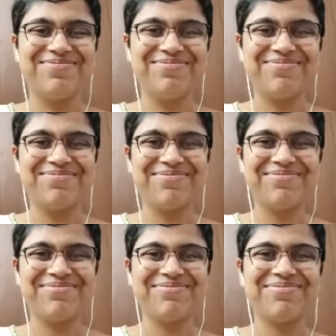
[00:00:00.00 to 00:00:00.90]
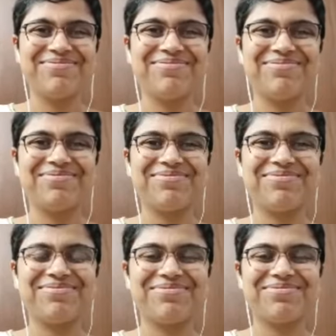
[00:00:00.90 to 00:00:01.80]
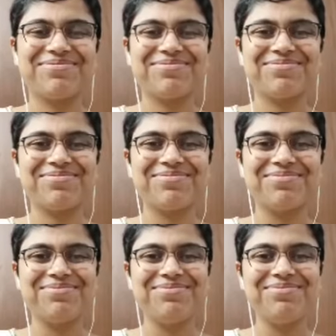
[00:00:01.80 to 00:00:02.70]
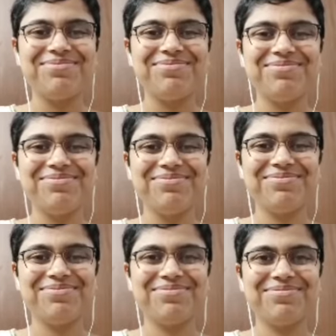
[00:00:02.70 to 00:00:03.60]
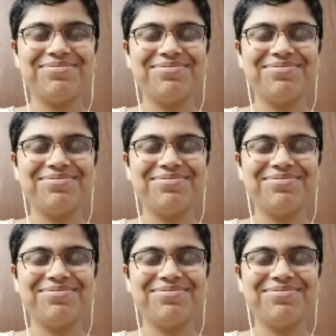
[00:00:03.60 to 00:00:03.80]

(silent)